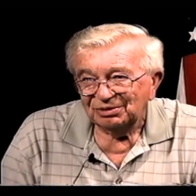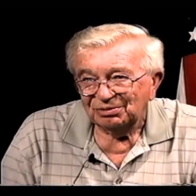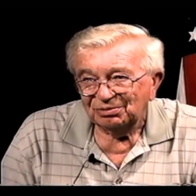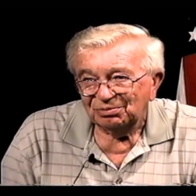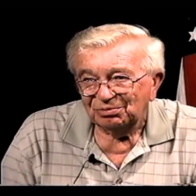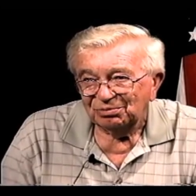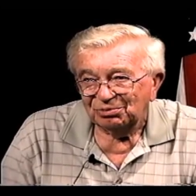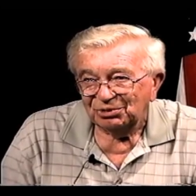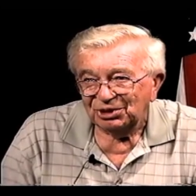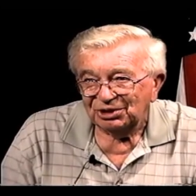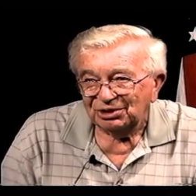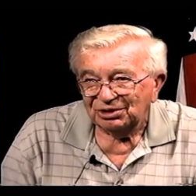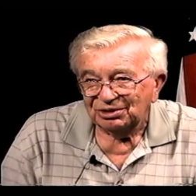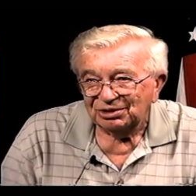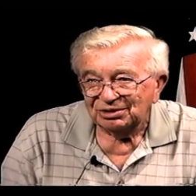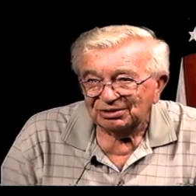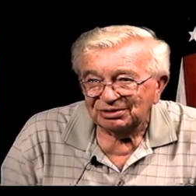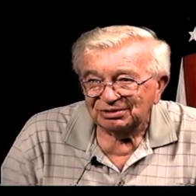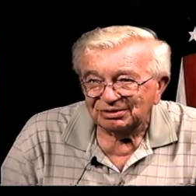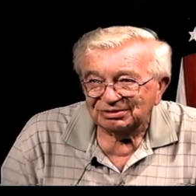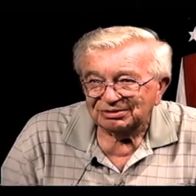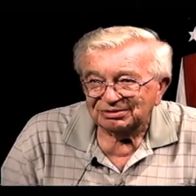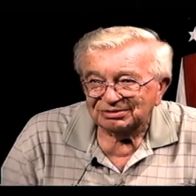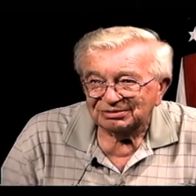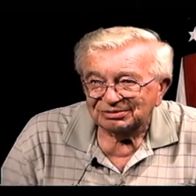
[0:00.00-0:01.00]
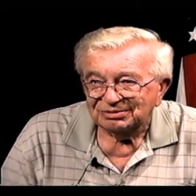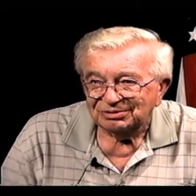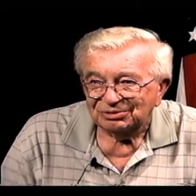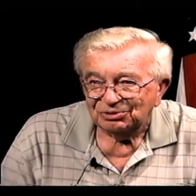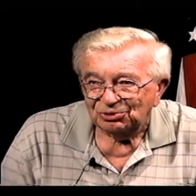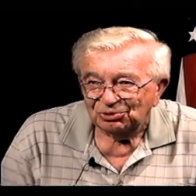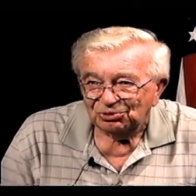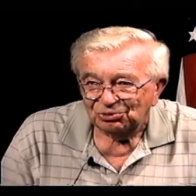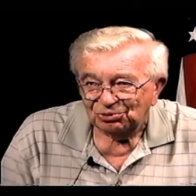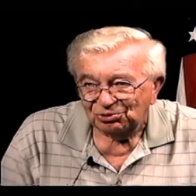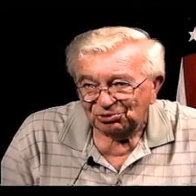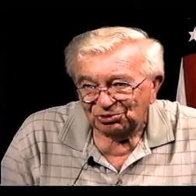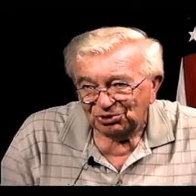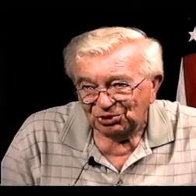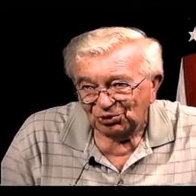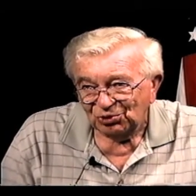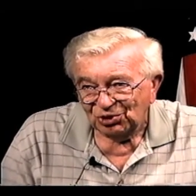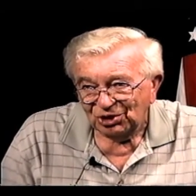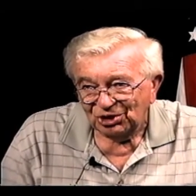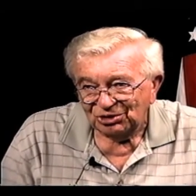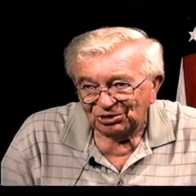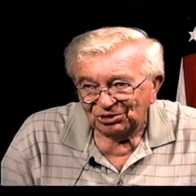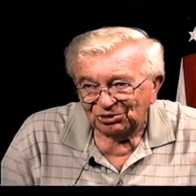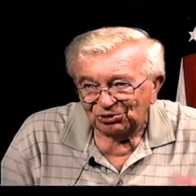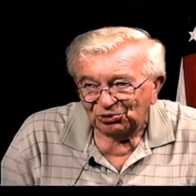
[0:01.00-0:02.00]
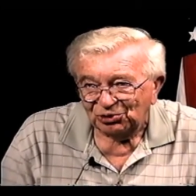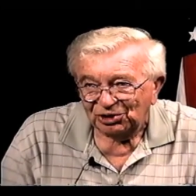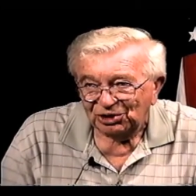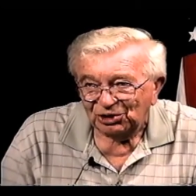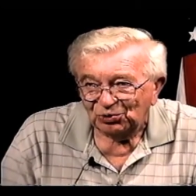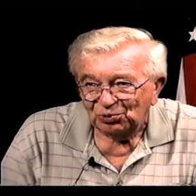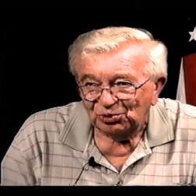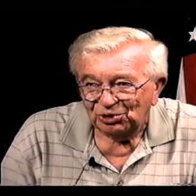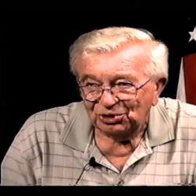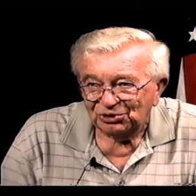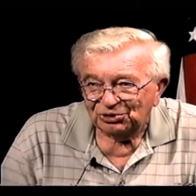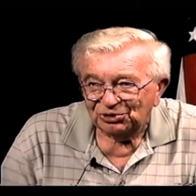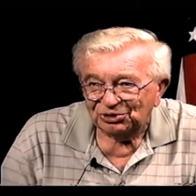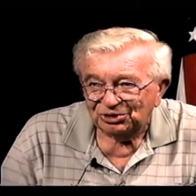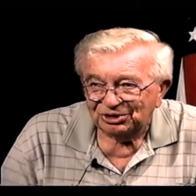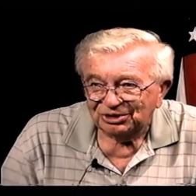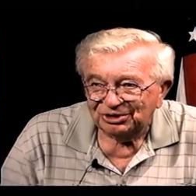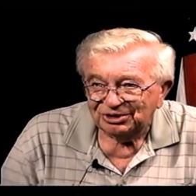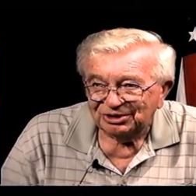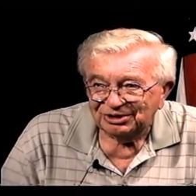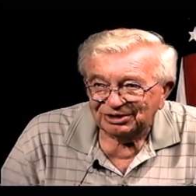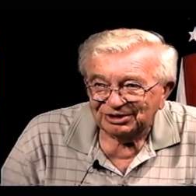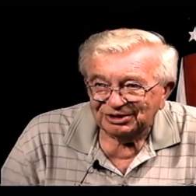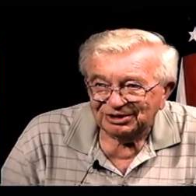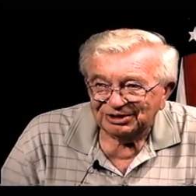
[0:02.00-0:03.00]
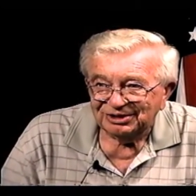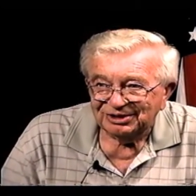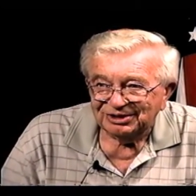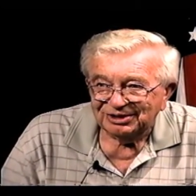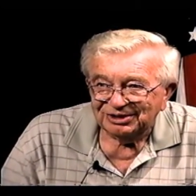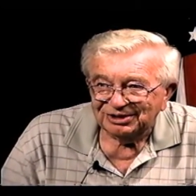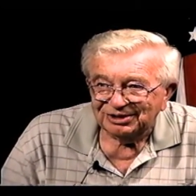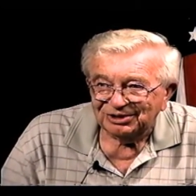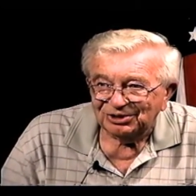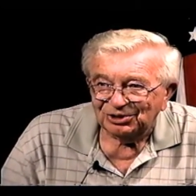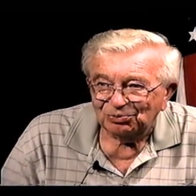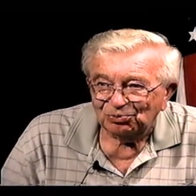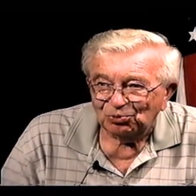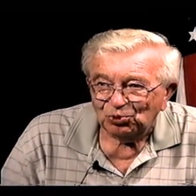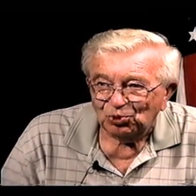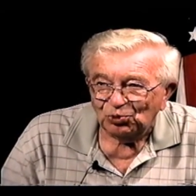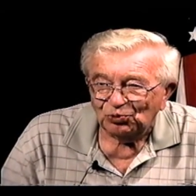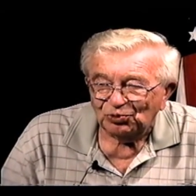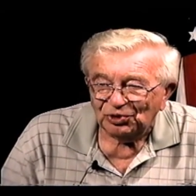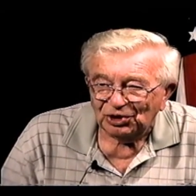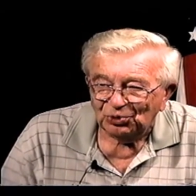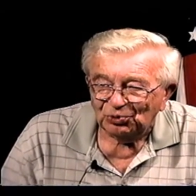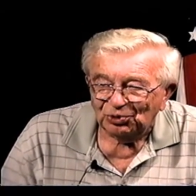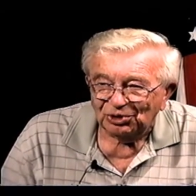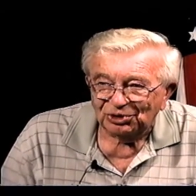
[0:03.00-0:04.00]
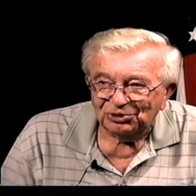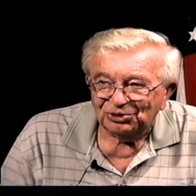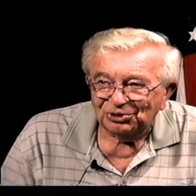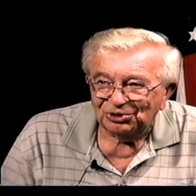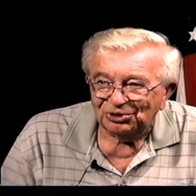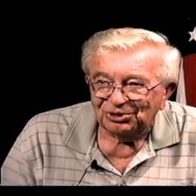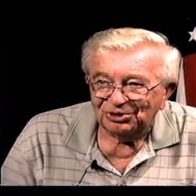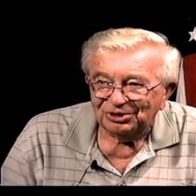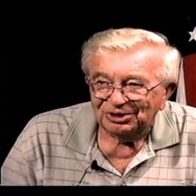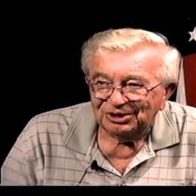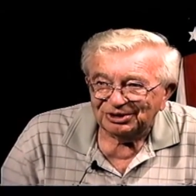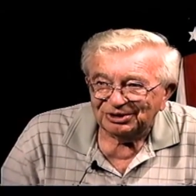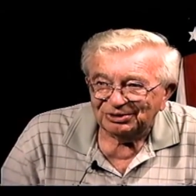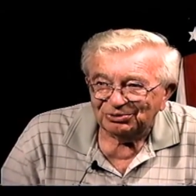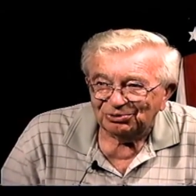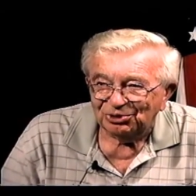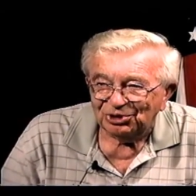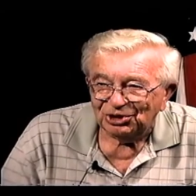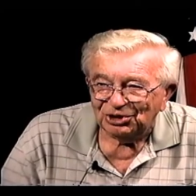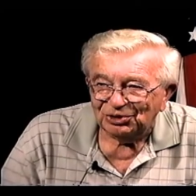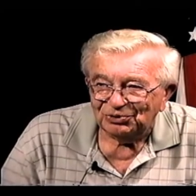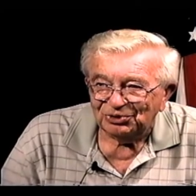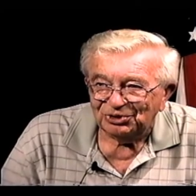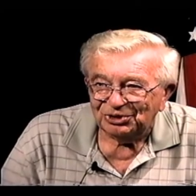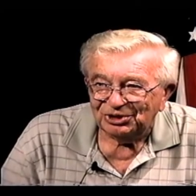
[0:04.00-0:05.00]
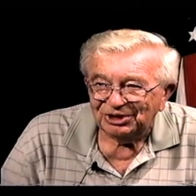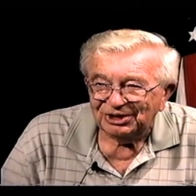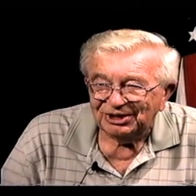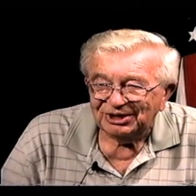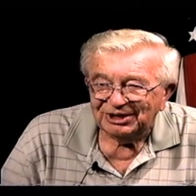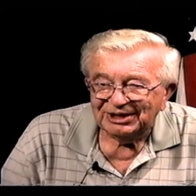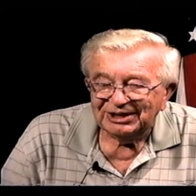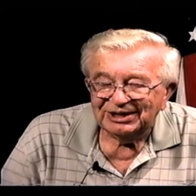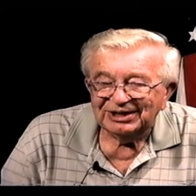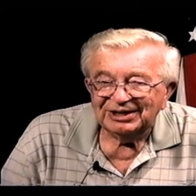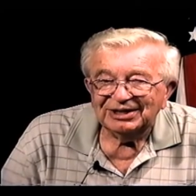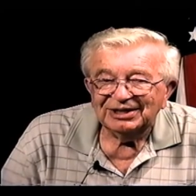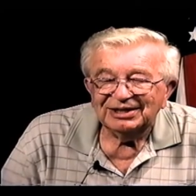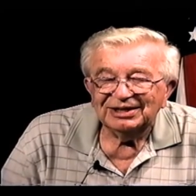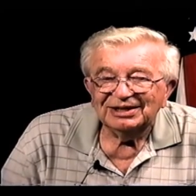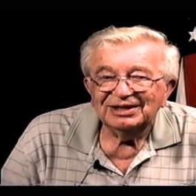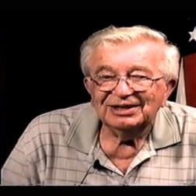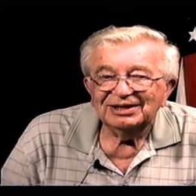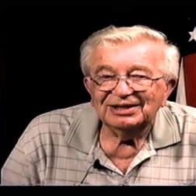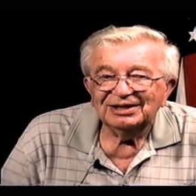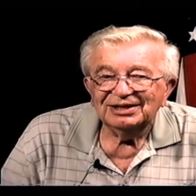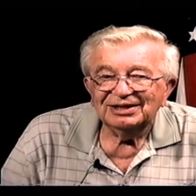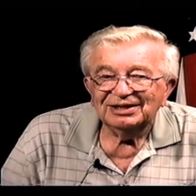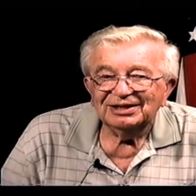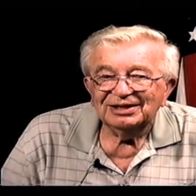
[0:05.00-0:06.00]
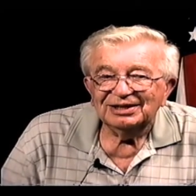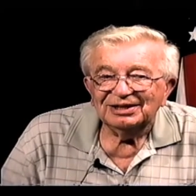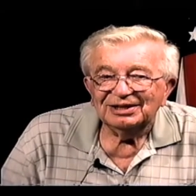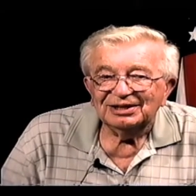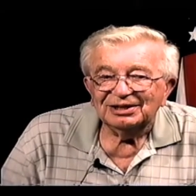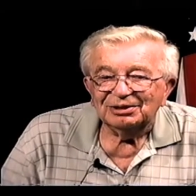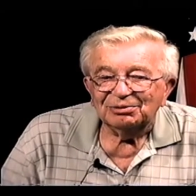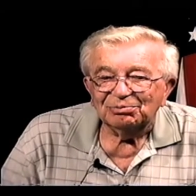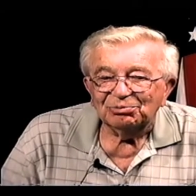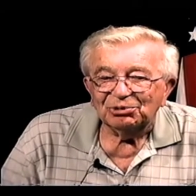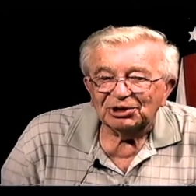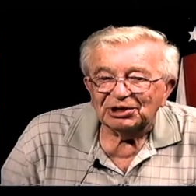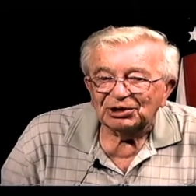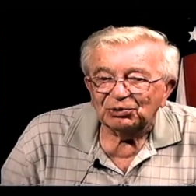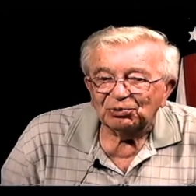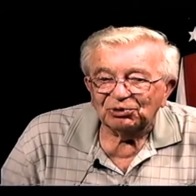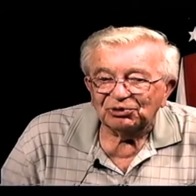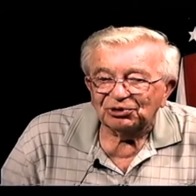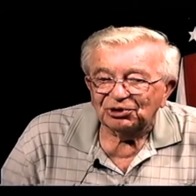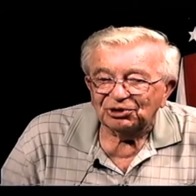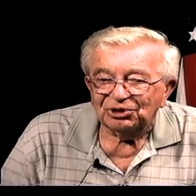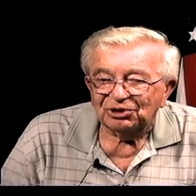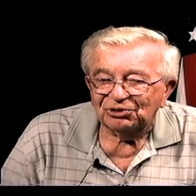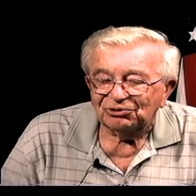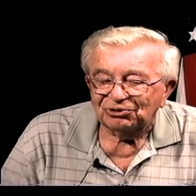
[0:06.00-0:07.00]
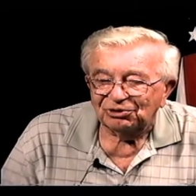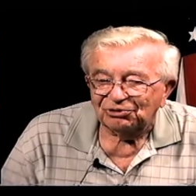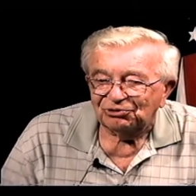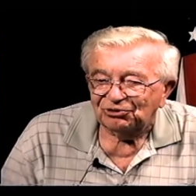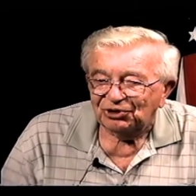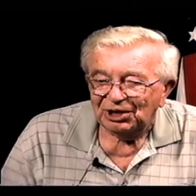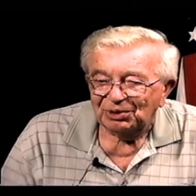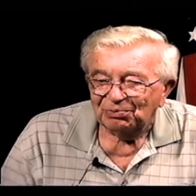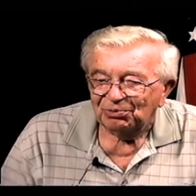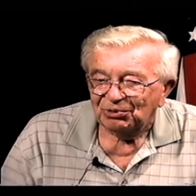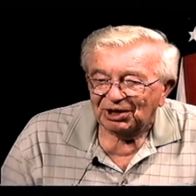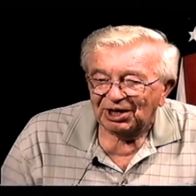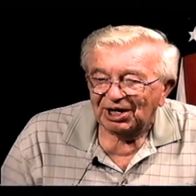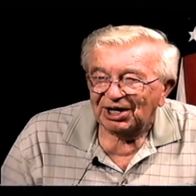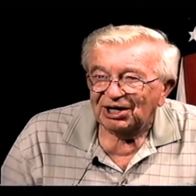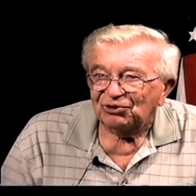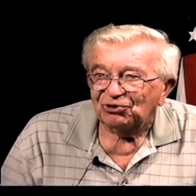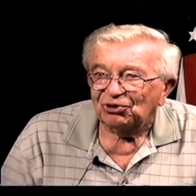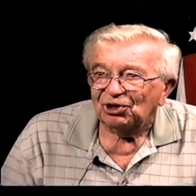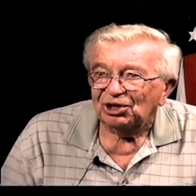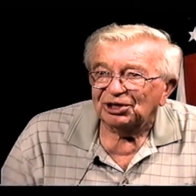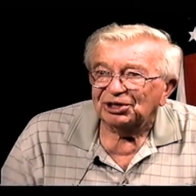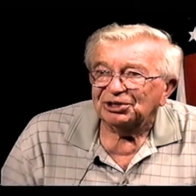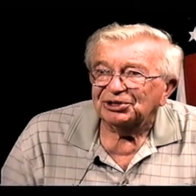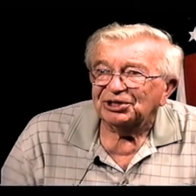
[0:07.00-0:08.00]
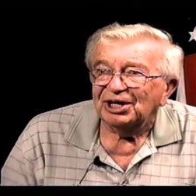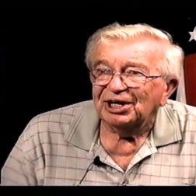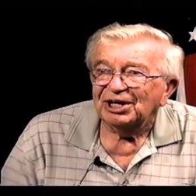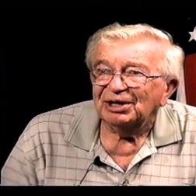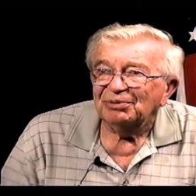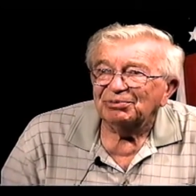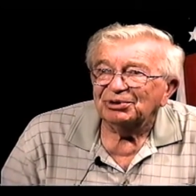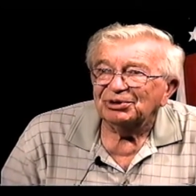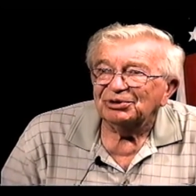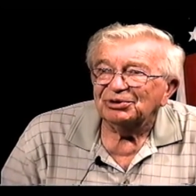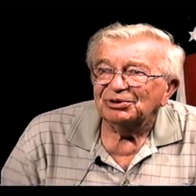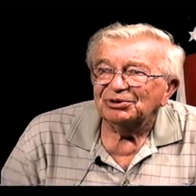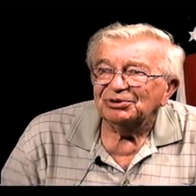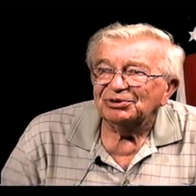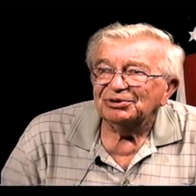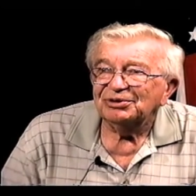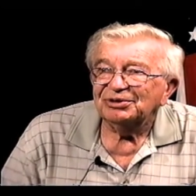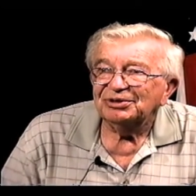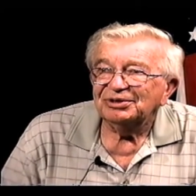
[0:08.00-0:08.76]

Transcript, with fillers: meet and go out and drink with, or you know, movie with, or whatever. But it wasn't just the same guys all the time, you know.